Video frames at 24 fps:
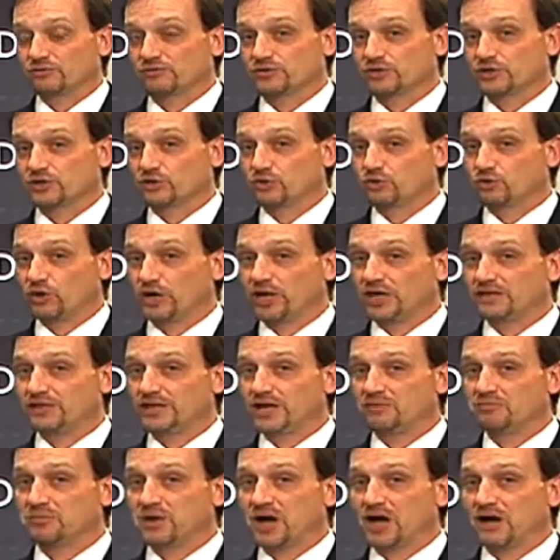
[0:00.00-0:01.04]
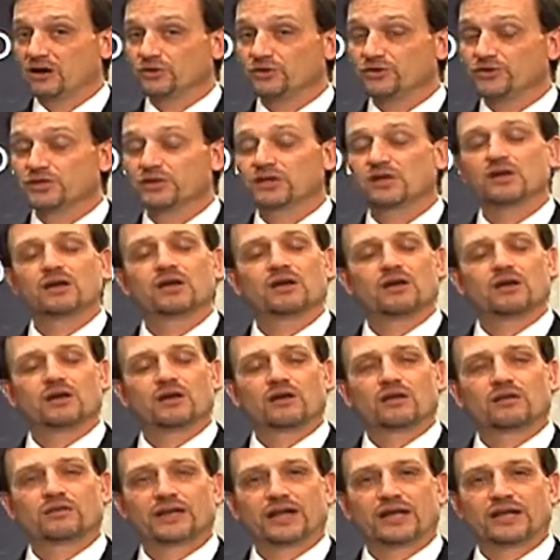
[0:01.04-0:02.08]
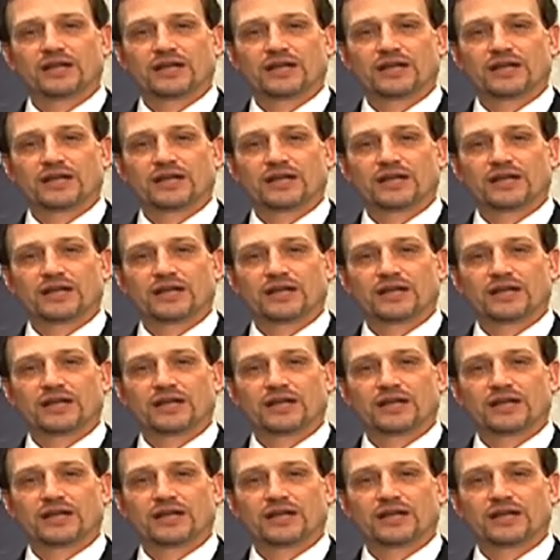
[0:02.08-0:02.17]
So 2010 models that